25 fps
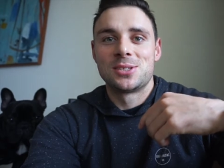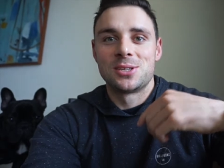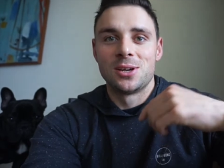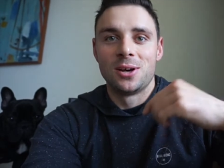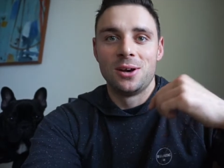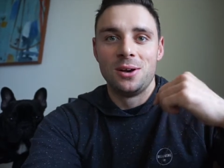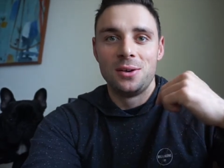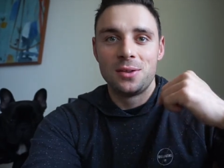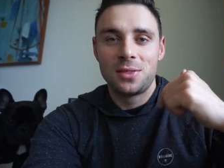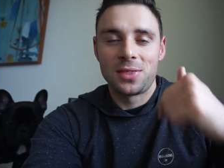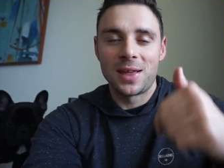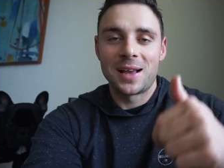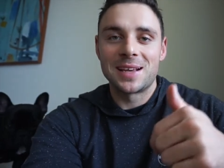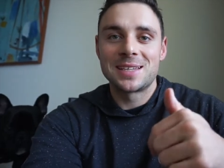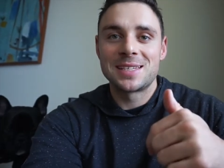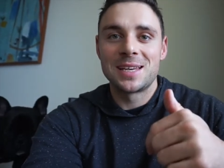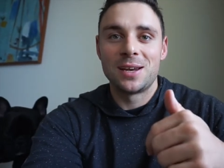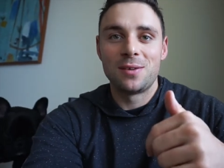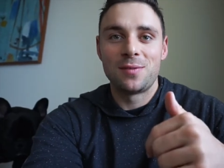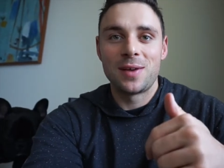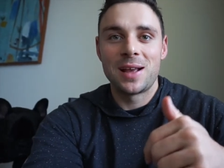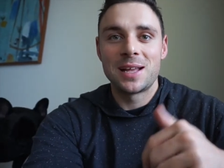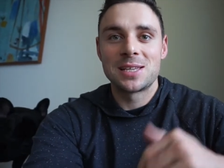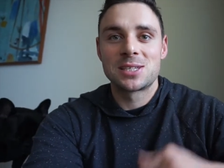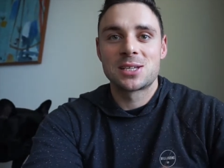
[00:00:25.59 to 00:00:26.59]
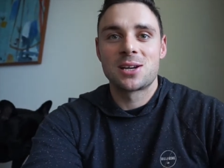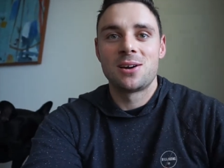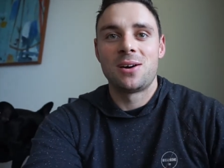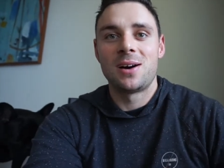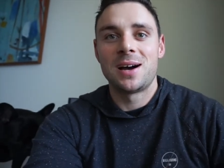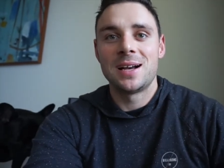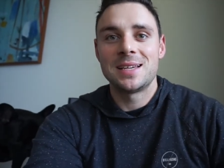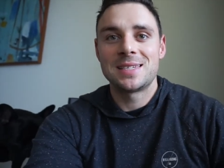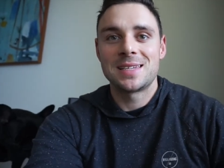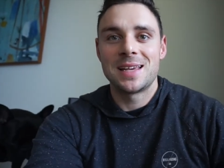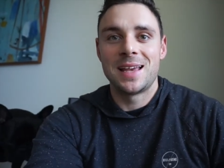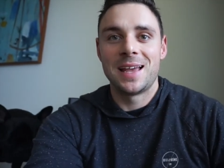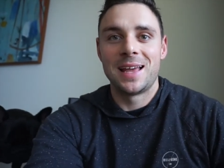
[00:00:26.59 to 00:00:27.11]
So thanks in advance
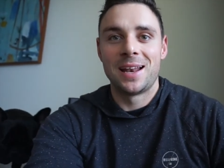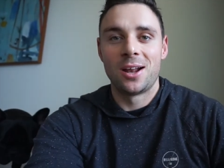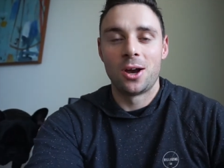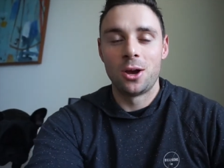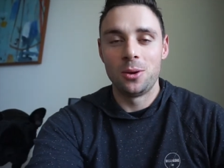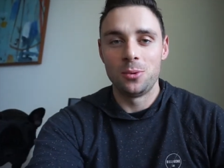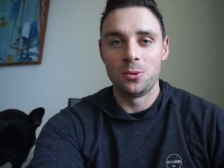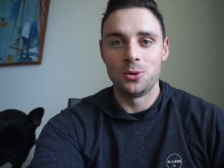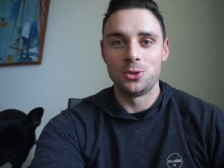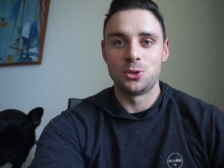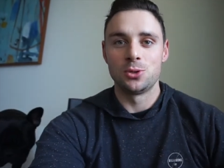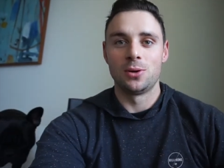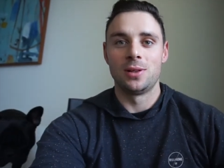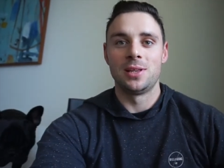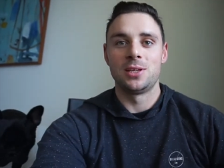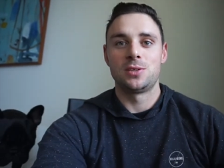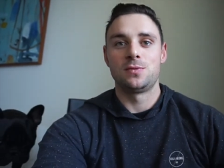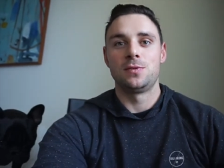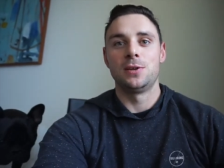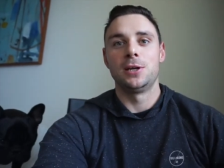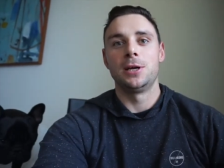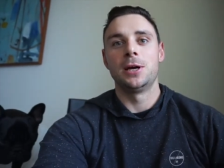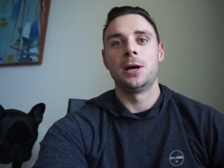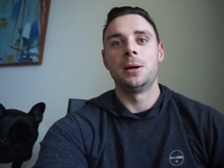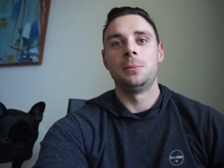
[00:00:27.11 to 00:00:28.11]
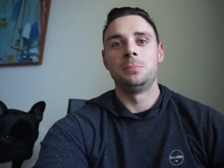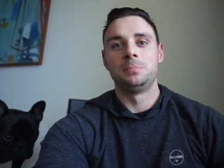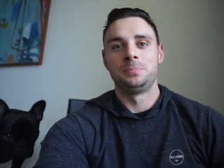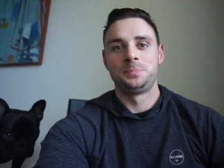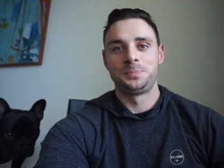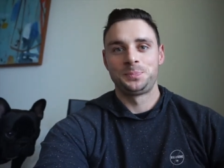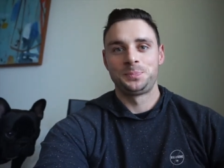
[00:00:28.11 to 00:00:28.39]
guys and I hope you enjoy this video.